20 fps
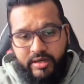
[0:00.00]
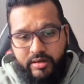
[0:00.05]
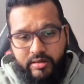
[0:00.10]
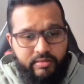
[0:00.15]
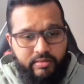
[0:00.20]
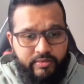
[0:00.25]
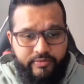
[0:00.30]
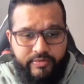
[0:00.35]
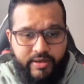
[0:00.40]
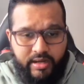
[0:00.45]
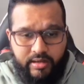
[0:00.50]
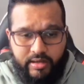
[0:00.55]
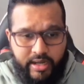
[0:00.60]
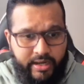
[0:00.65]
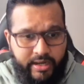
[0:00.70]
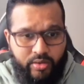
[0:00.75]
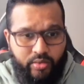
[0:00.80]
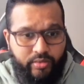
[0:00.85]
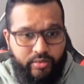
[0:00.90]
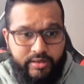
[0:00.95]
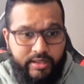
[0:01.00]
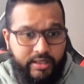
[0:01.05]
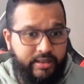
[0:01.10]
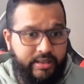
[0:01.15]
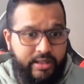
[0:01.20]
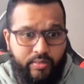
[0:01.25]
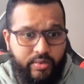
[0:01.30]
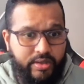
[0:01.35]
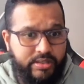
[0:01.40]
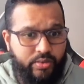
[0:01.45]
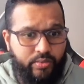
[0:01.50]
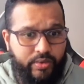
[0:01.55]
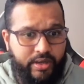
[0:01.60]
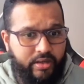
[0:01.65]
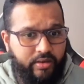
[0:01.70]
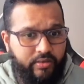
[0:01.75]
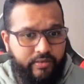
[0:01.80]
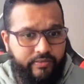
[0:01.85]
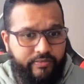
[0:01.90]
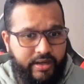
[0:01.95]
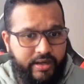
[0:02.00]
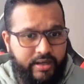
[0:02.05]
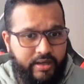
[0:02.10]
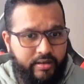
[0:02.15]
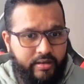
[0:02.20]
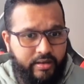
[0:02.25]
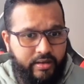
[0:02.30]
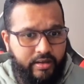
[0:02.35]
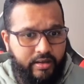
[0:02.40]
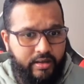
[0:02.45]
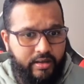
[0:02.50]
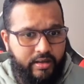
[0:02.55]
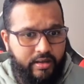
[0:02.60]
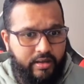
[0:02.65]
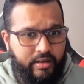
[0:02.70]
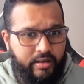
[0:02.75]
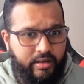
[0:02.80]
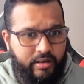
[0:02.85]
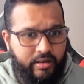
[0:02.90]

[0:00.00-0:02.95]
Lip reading: In fact, I don't think there was a way to defend it. Uh,